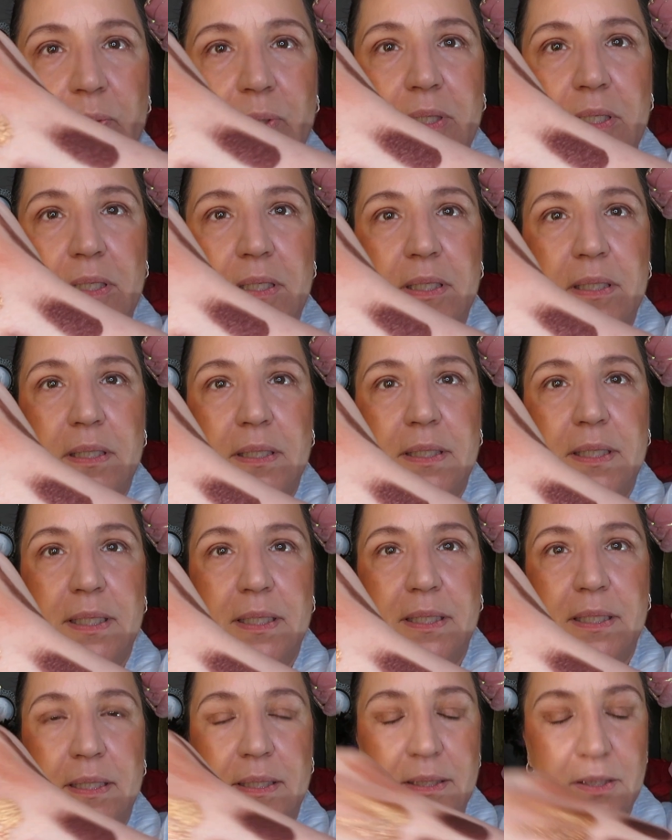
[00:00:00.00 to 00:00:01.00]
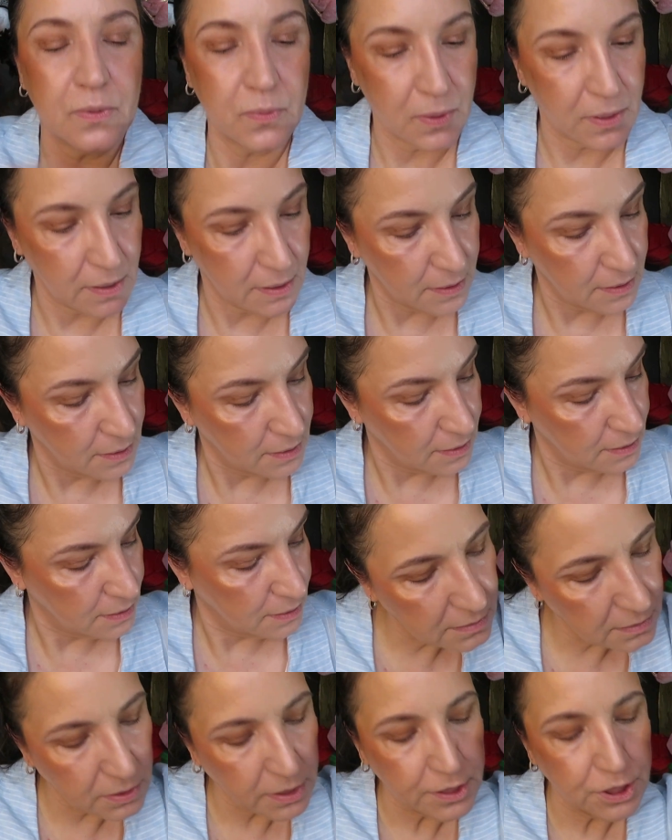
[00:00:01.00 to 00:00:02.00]
one and this one.
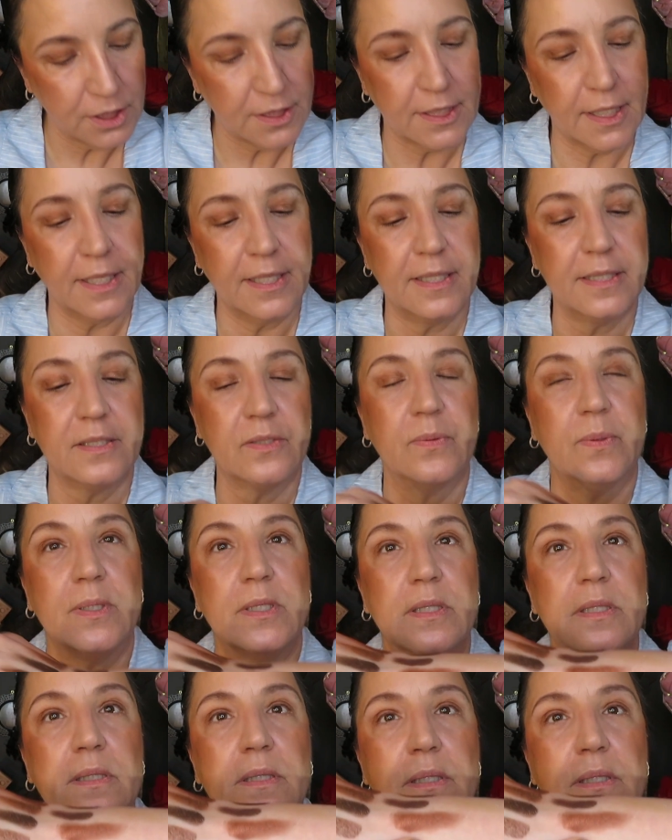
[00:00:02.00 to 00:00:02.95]
Or I should say this one.